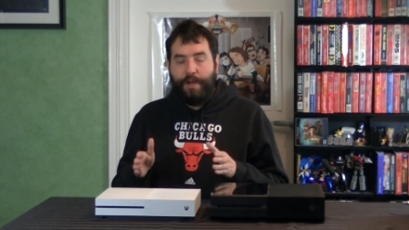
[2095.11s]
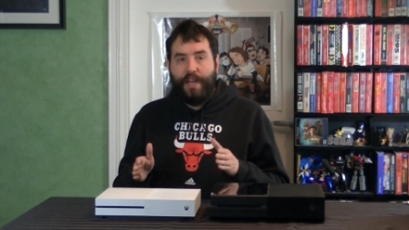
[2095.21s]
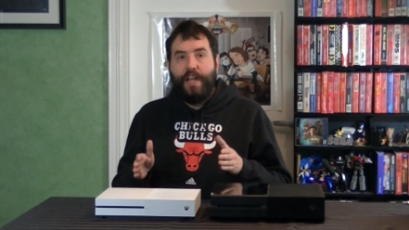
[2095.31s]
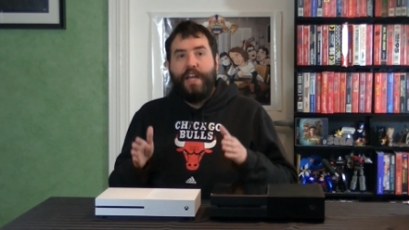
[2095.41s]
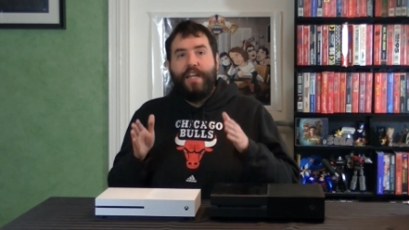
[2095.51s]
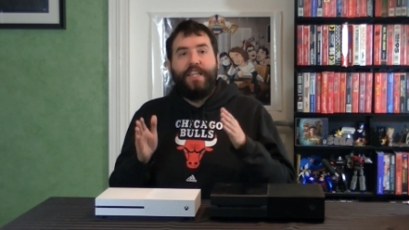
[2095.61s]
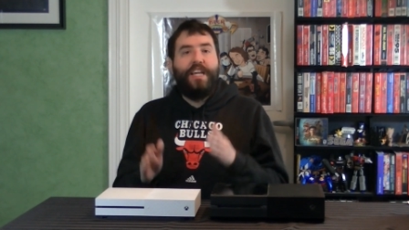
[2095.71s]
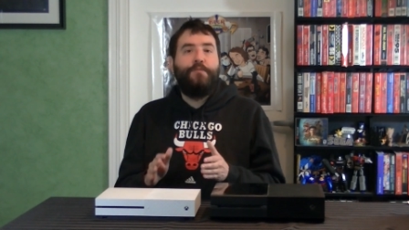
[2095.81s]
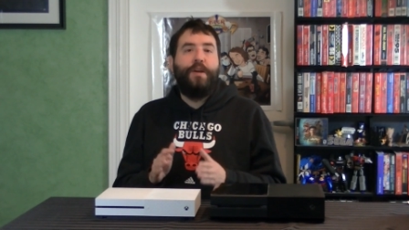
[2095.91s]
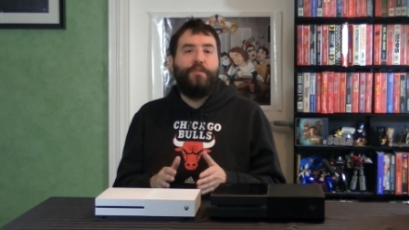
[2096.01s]
but the
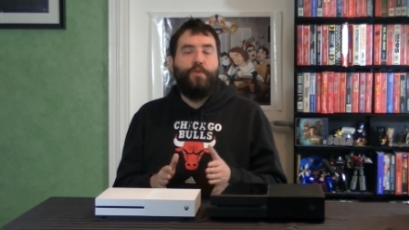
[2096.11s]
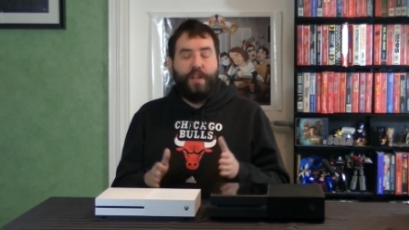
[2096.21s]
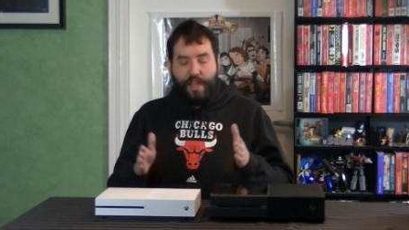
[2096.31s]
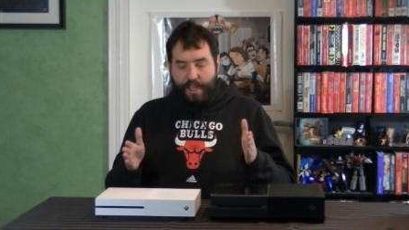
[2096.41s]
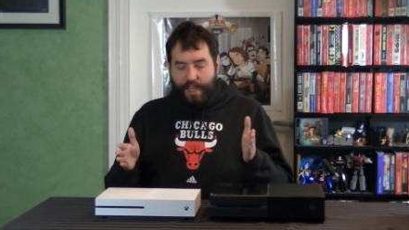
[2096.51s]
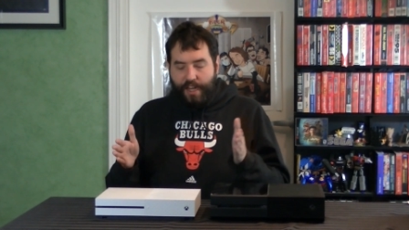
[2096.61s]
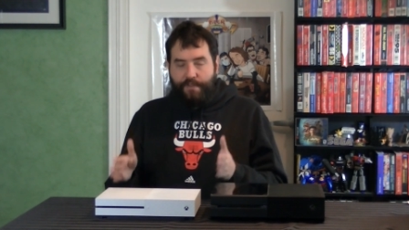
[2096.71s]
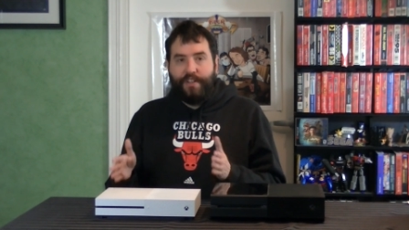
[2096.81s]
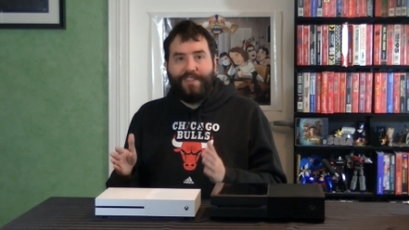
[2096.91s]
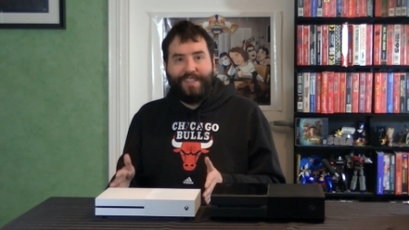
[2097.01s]
Xbox One in
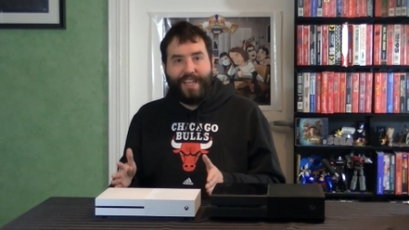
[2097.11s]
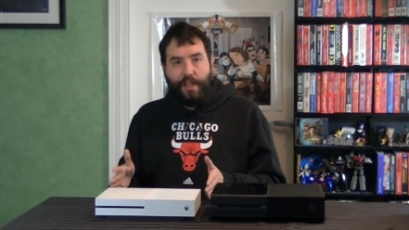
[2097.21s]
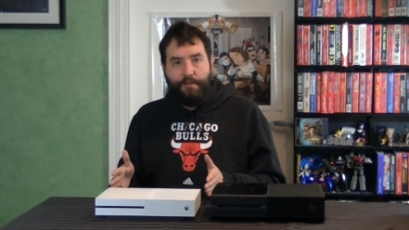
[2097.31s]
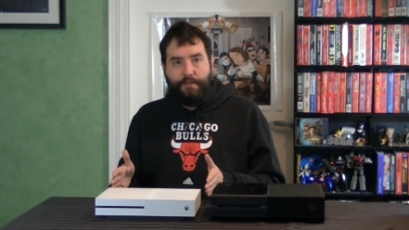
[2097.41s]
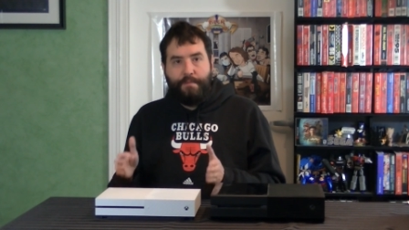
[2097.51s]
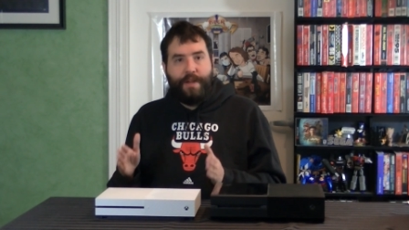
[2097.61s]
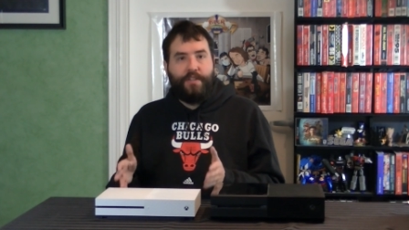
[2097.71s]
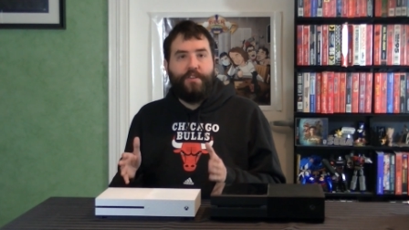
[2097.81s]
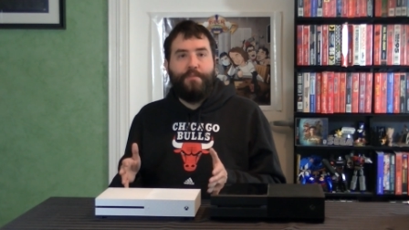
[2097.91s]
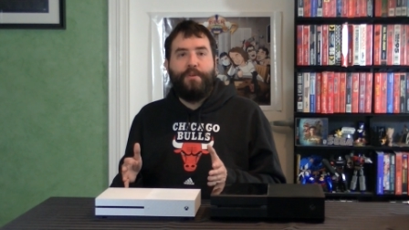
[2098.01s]
of itself might
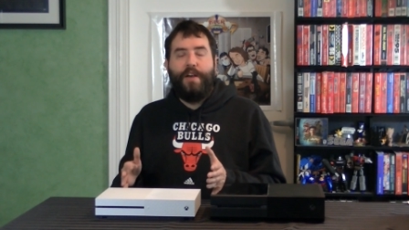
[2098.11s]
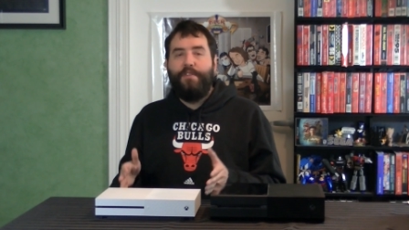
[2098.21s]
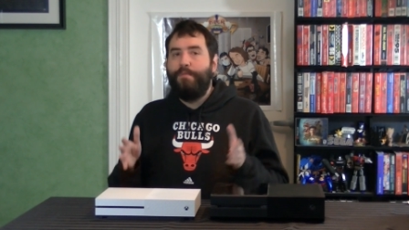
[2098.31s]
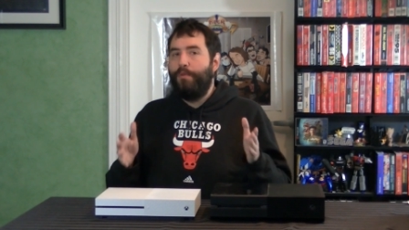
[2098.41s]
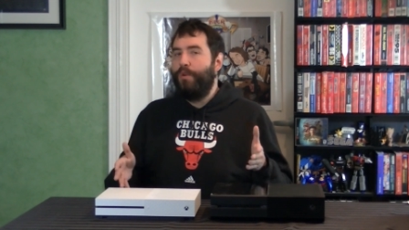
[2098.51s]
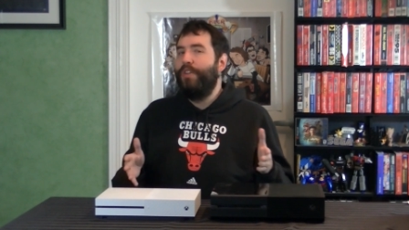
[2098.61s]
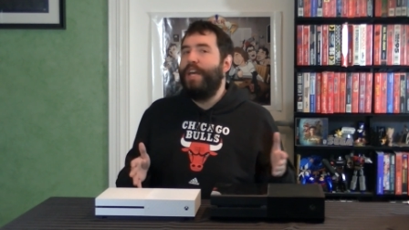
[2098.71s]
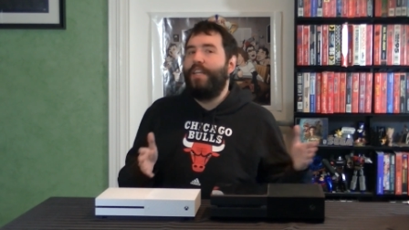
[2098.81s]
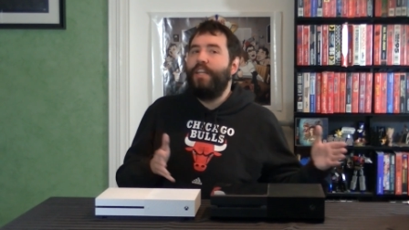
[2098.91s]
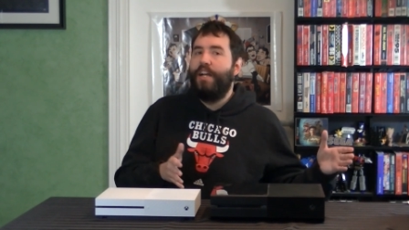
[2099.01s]
turn a profit, but will
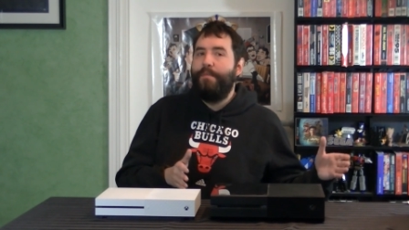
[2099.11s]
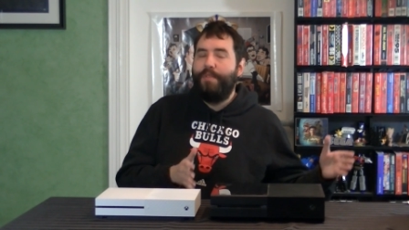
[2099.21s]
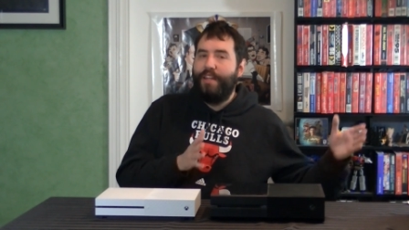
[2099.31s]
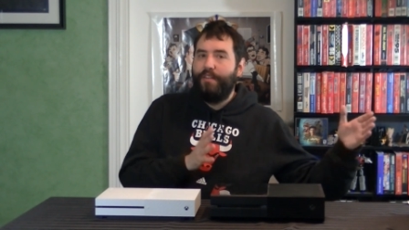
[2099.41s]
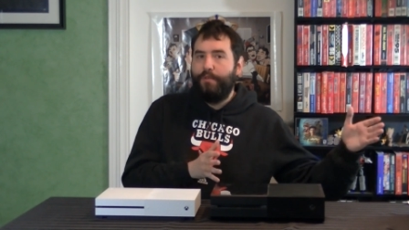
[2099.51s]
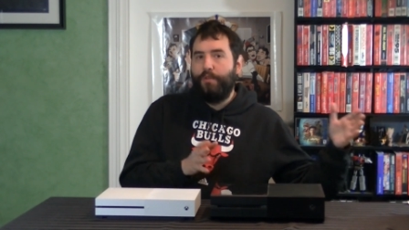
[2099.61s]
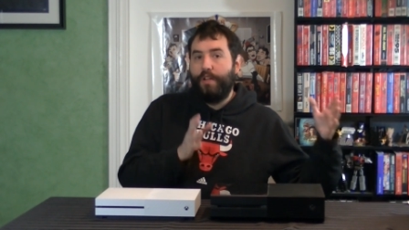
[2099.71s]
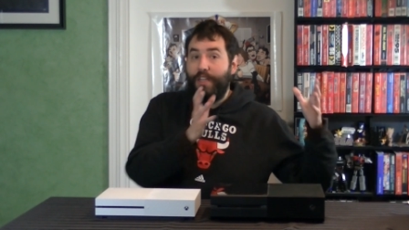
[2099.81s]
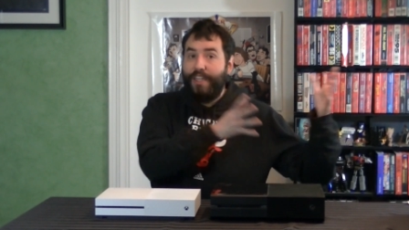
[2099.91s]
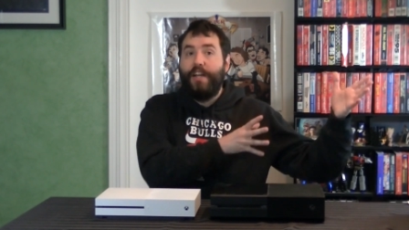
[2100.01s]
that eat up that or
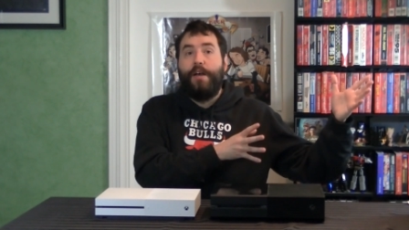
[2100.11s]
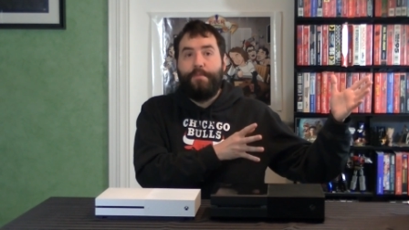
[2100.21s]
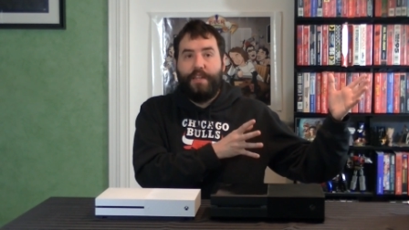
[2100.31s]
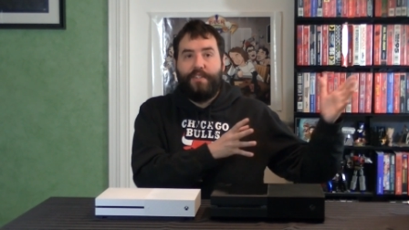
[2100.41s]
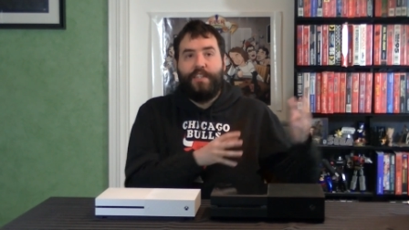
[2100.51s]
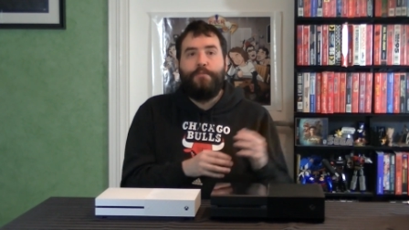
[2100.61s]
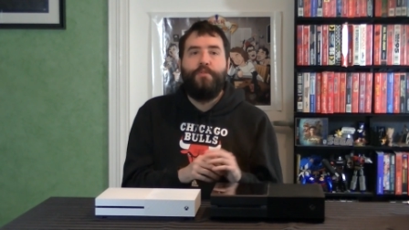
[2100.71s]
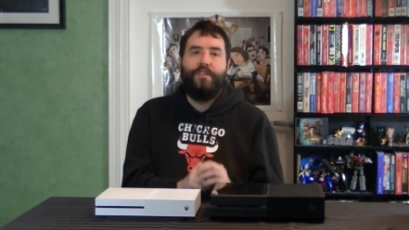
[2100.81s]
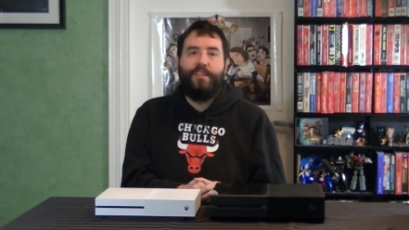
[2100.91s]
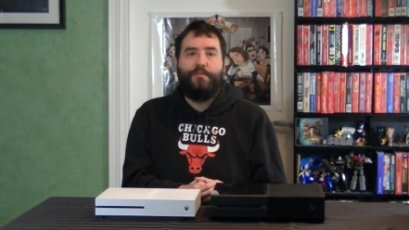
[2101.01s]
clean up that
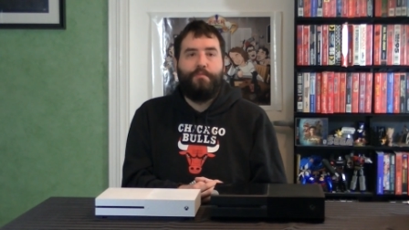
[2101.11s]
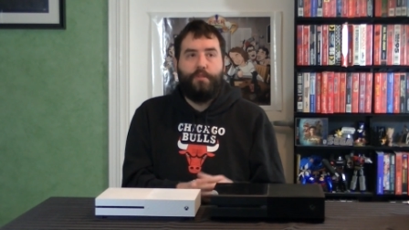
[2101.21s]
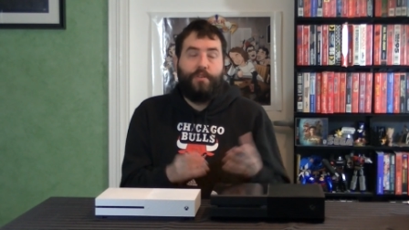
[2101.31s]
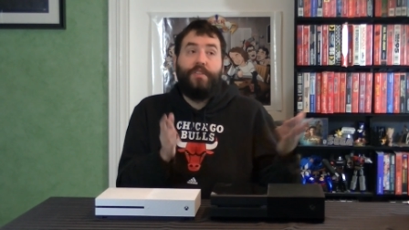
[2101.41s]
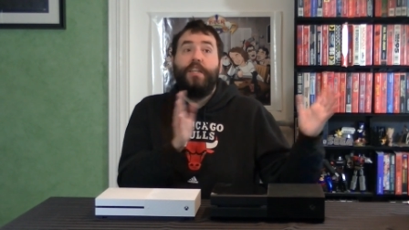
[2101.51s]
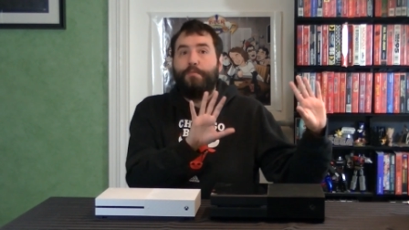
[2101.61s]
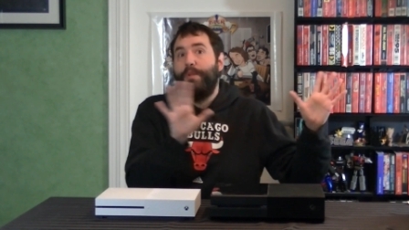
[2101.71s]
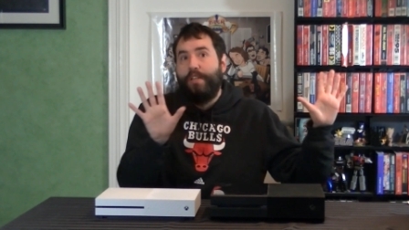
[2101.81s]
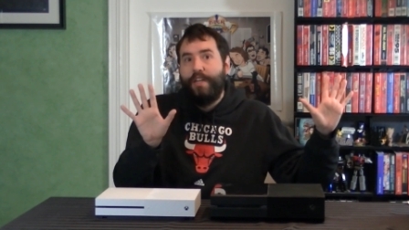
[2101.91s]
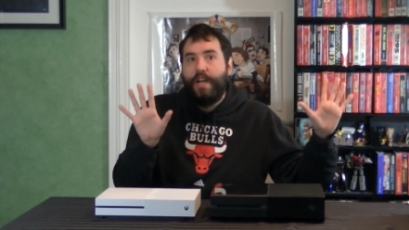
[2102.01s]
$6
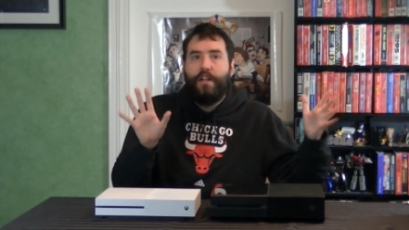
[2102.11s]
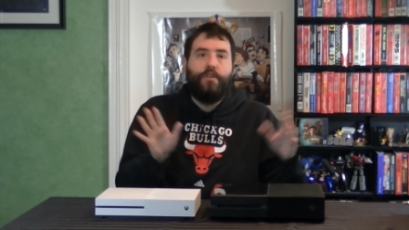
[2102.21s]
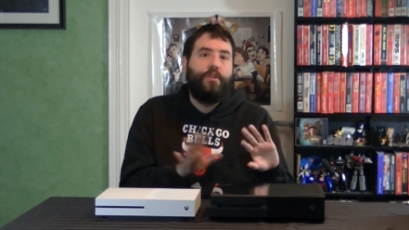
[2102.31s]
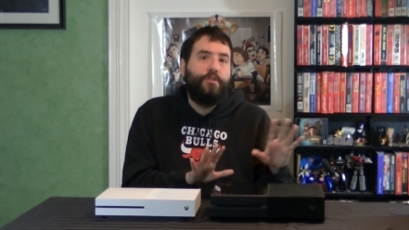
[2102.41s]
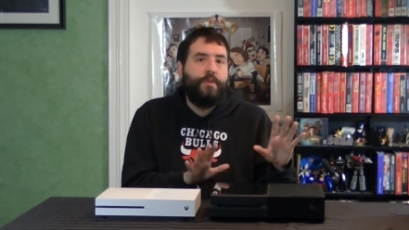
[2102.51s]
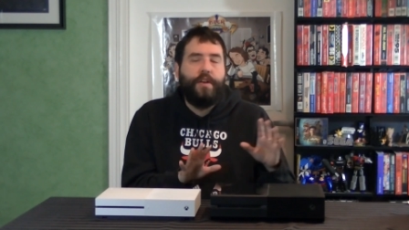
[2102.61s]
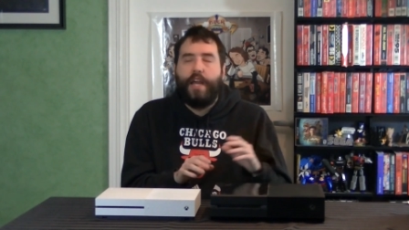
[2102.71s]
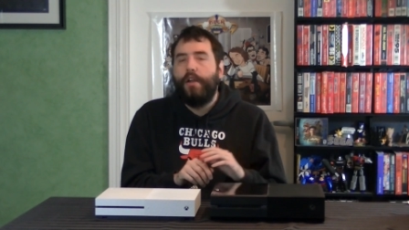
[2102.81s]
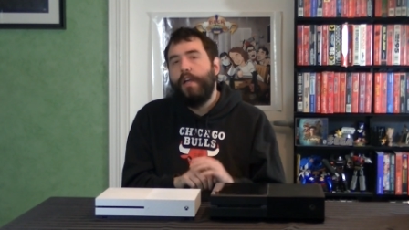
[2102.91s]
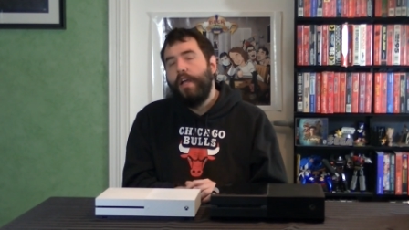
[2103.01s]
billion hole? It's run down.